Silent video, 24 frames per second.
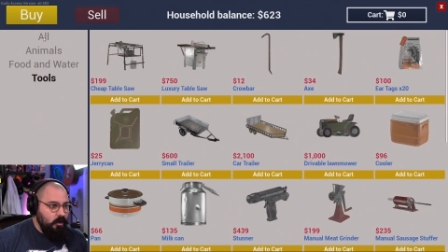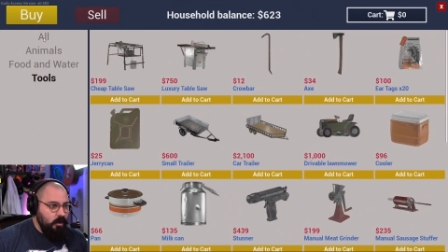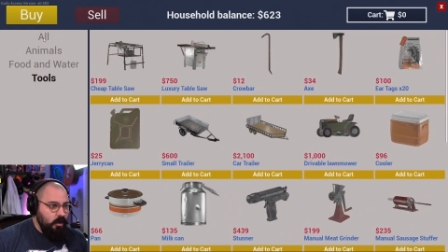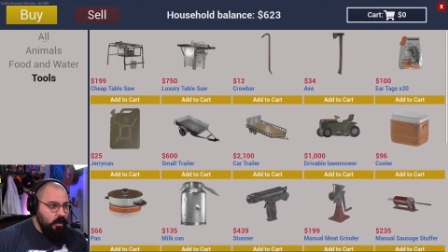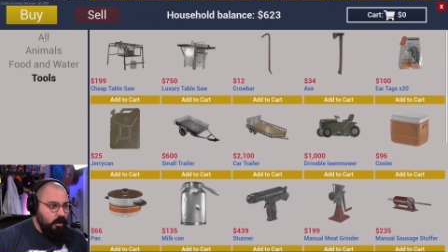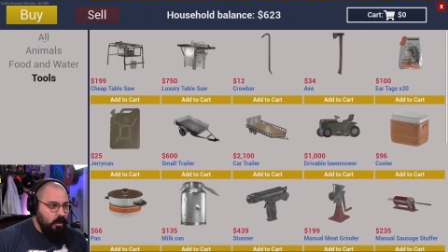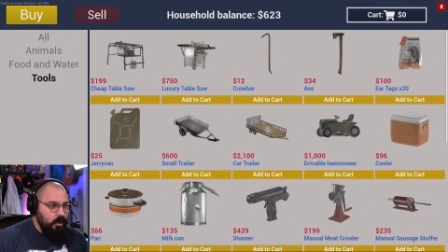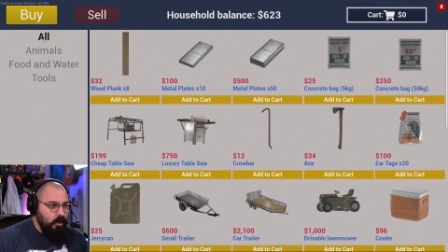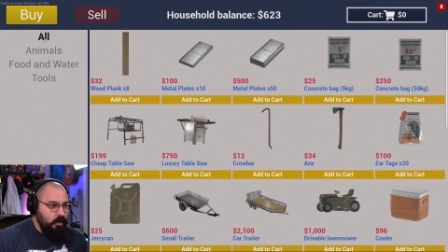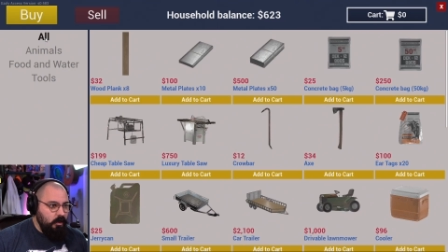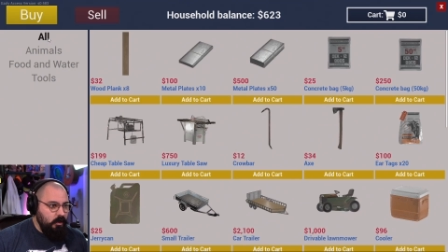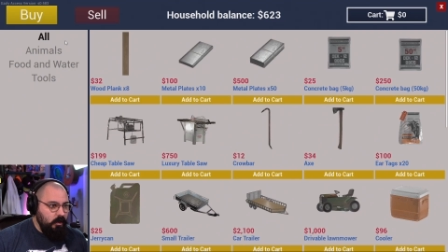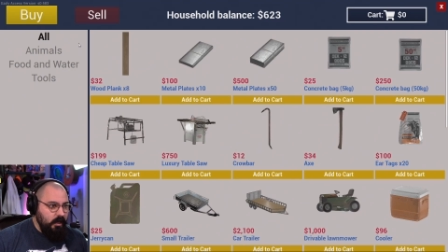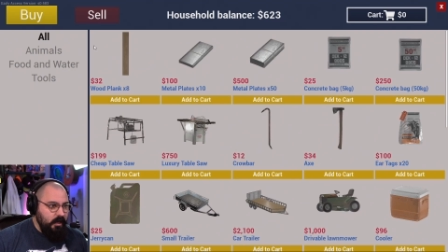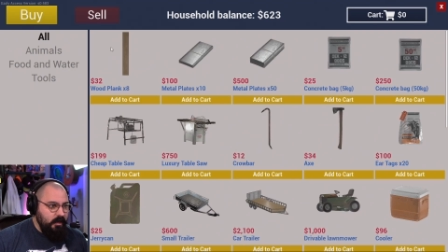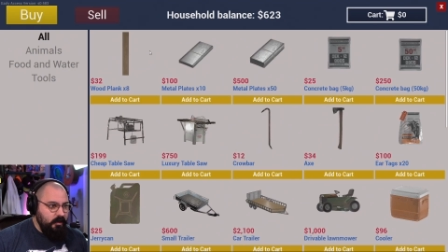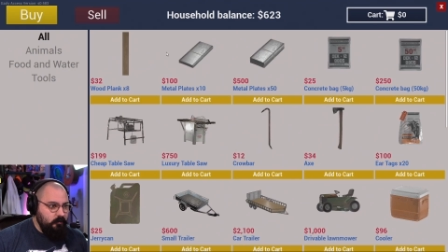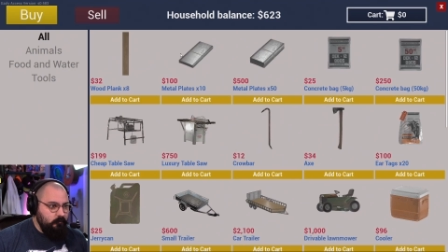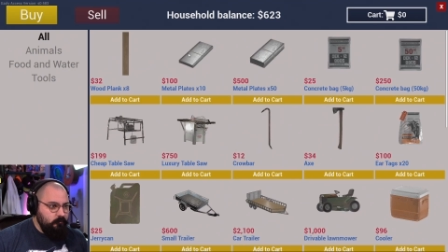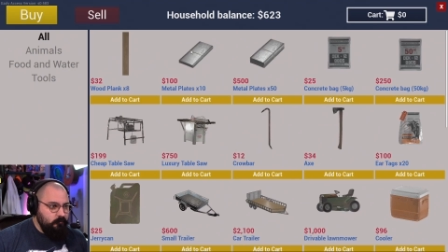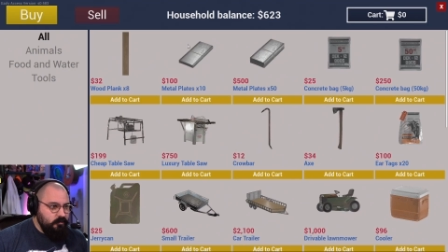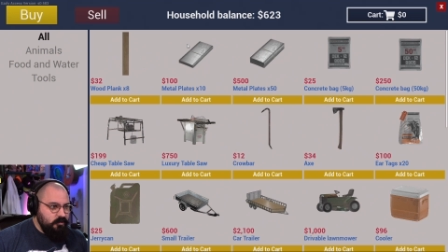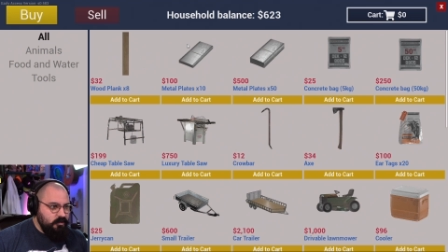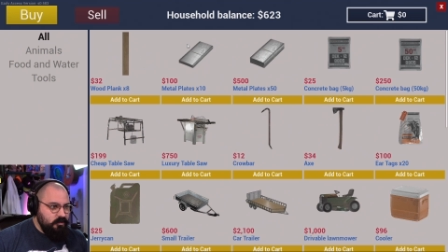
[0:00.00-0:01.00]
All
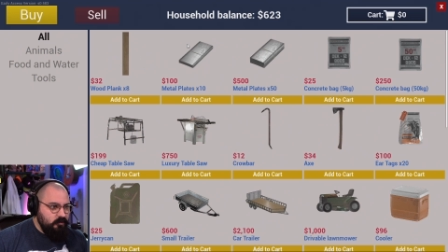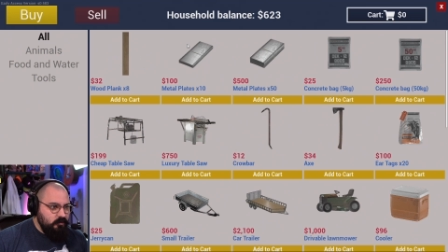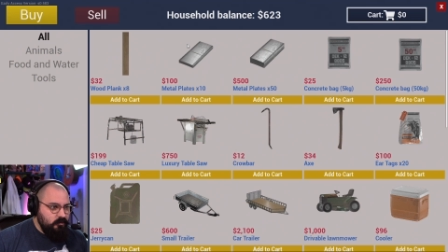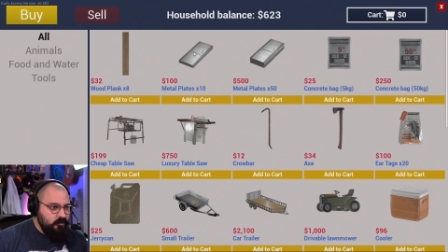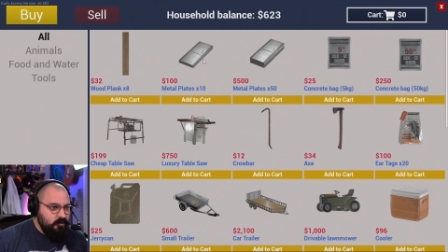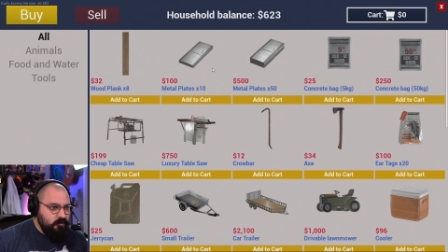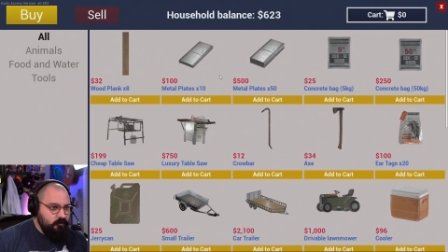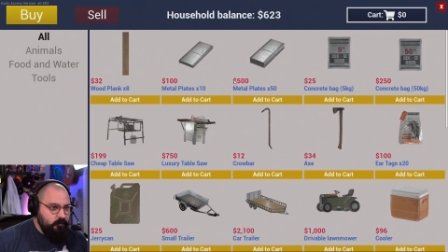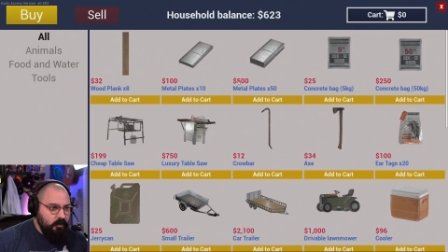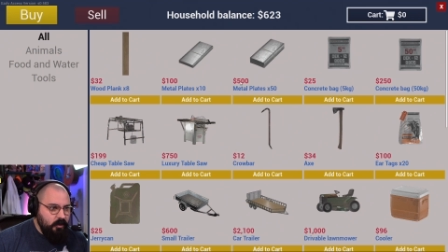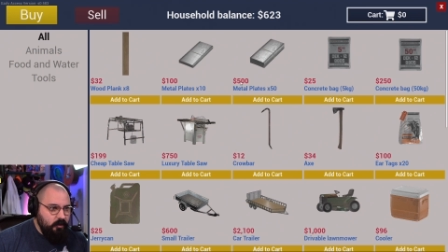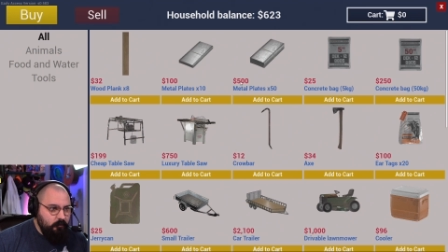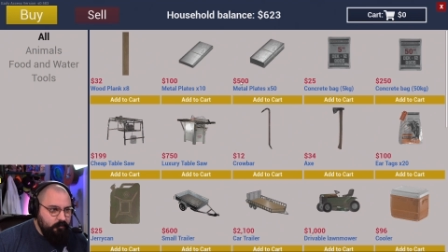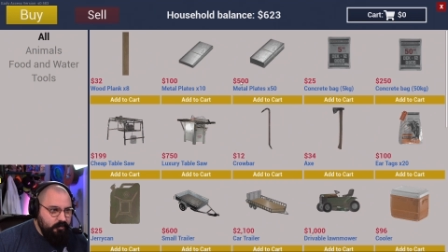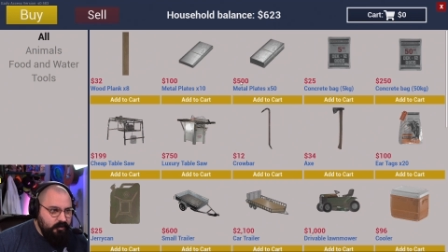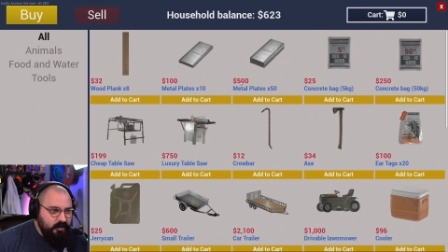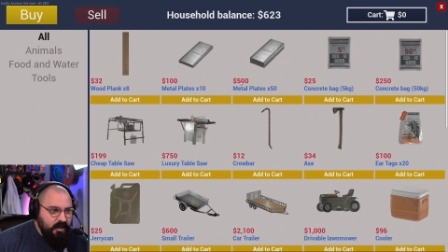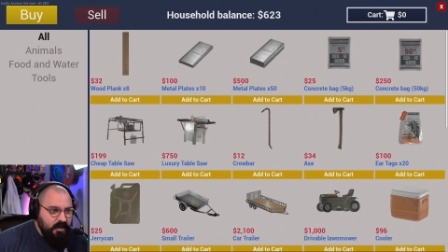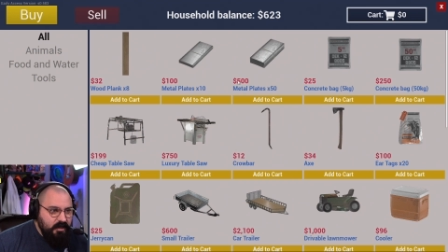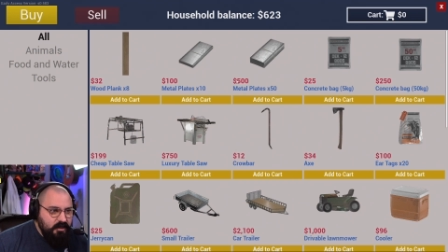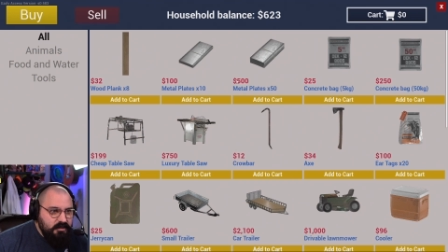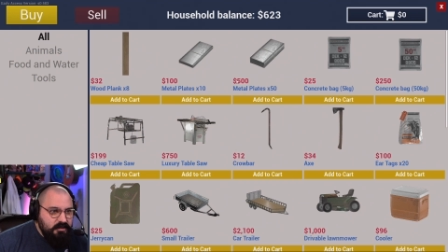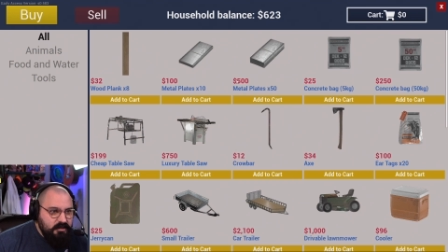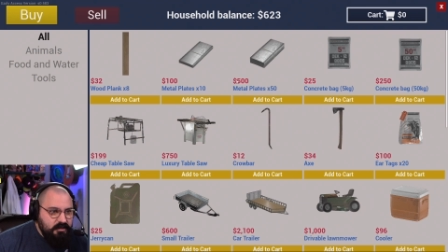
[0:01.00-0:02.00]
items. So we can get
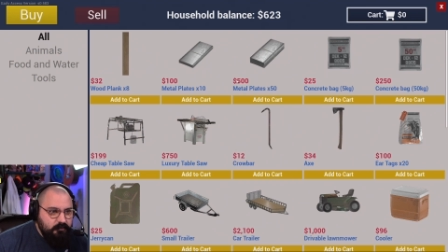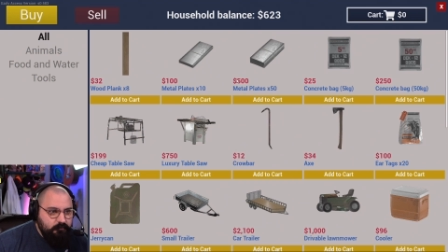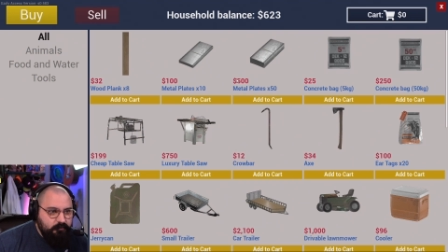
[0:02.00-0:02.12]
planks,